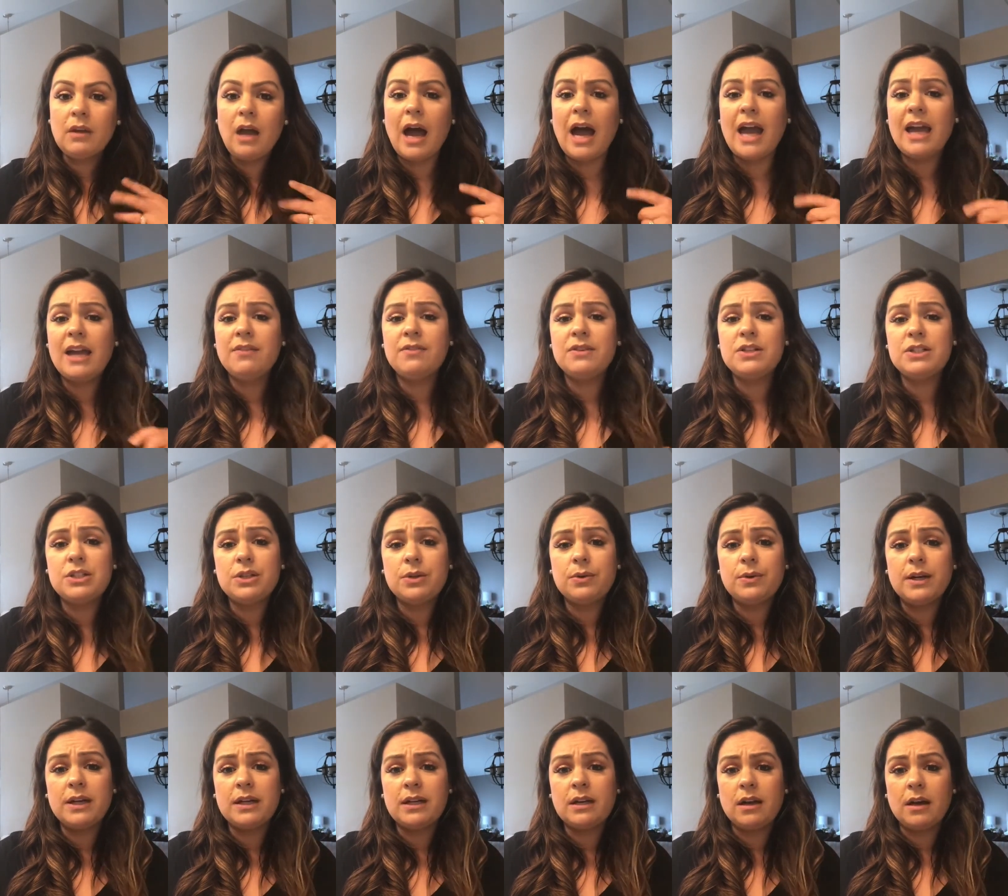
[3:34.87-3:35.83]
I even
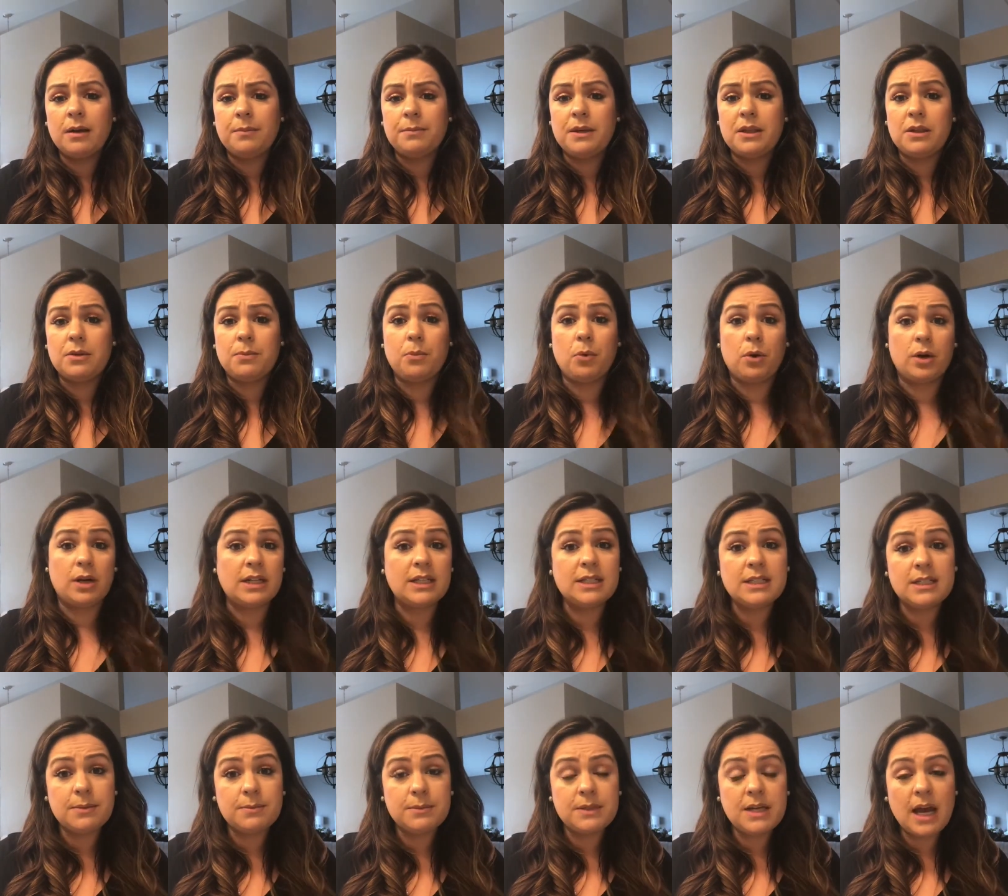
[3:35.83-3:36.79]
do it in the morning
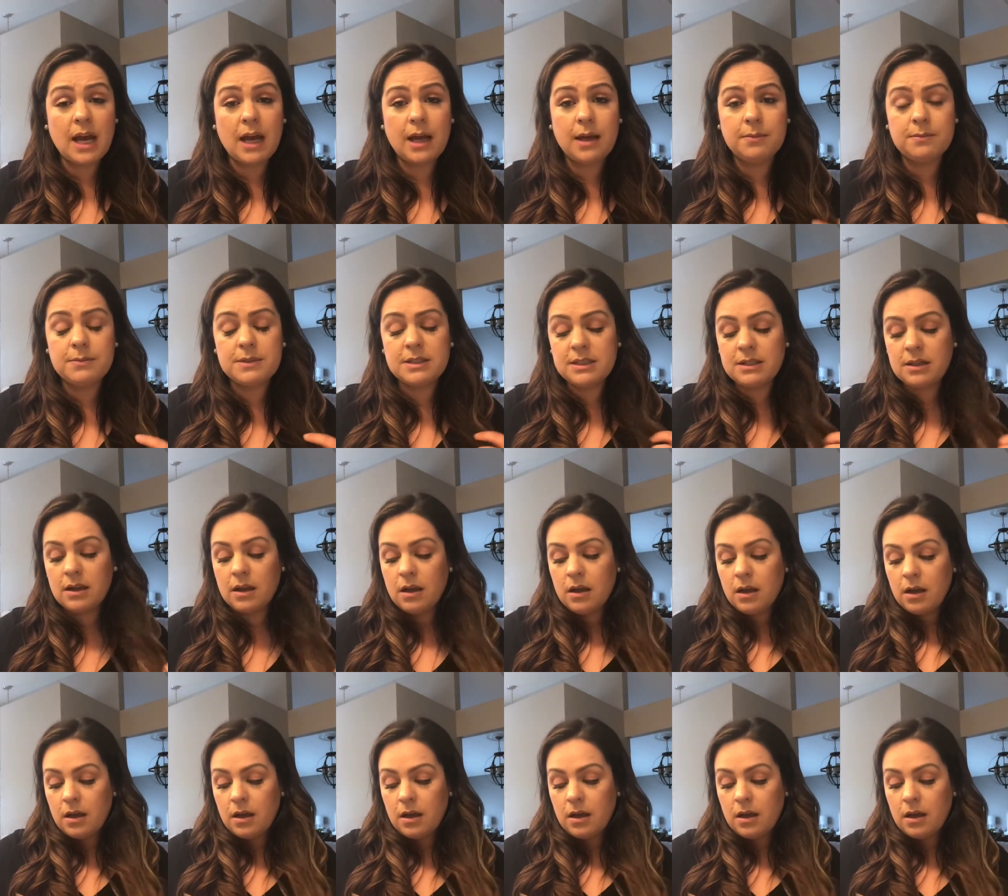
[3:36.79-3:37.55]
sometimes.